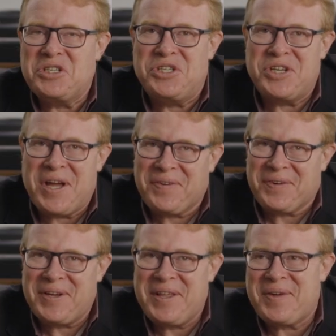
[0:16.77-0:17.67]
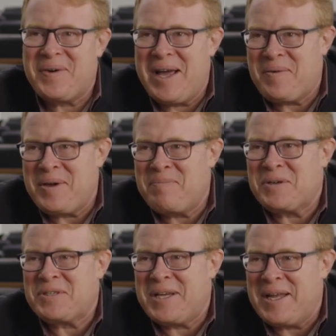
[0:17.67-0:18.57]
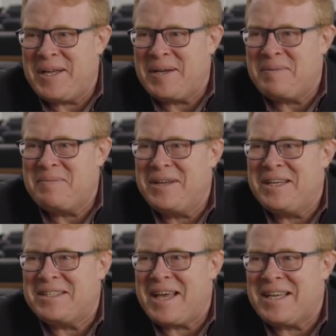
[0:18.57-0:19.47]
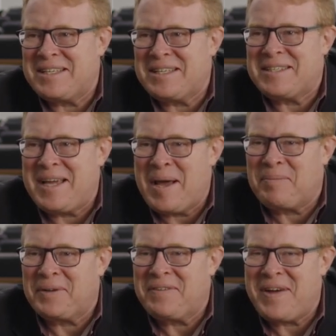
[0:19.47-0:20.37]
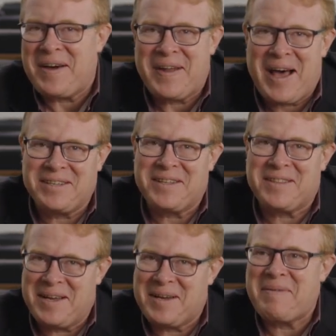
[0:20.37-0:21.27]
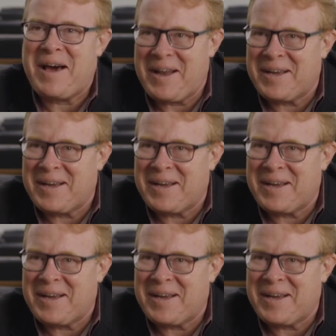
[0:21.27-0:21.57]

Generally, the way we present him is as an example of how not to think about